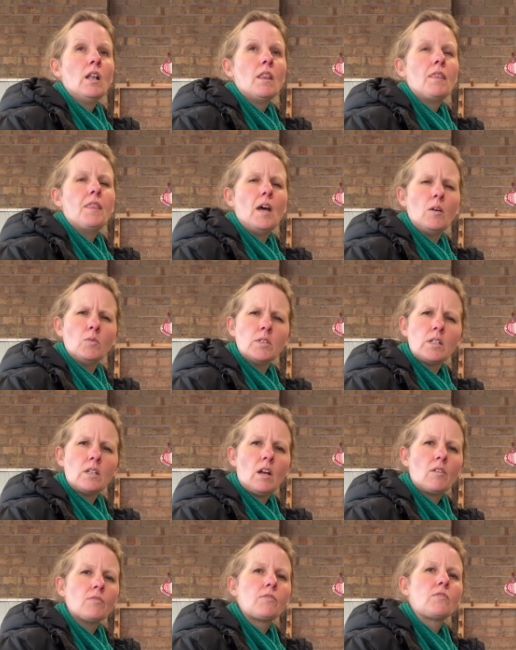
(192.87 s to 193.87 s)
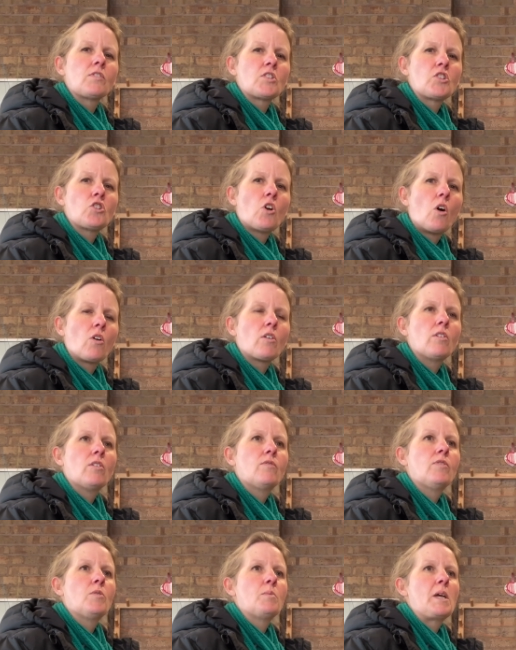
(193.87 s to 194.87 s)
that was enough of a shock
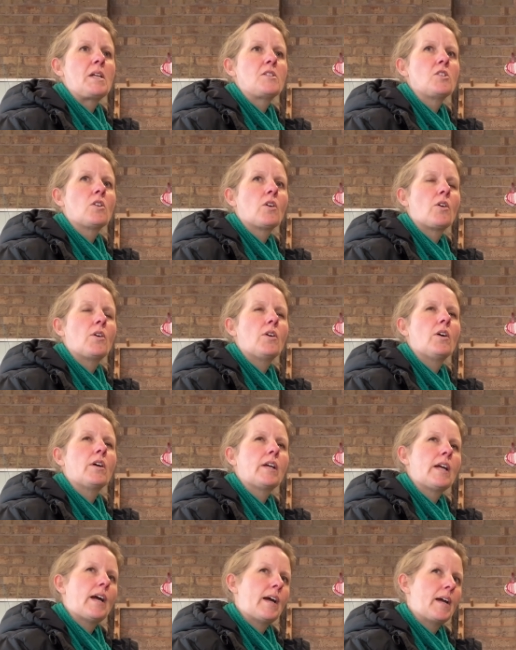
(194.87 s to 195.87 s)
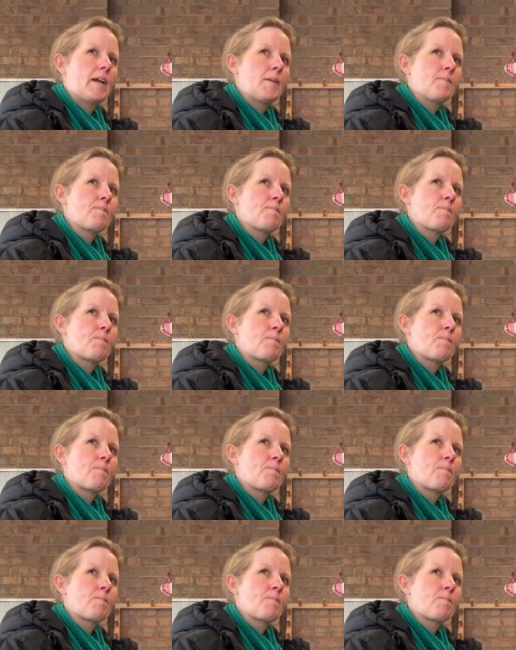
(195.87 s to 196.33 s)
for me to go, okay,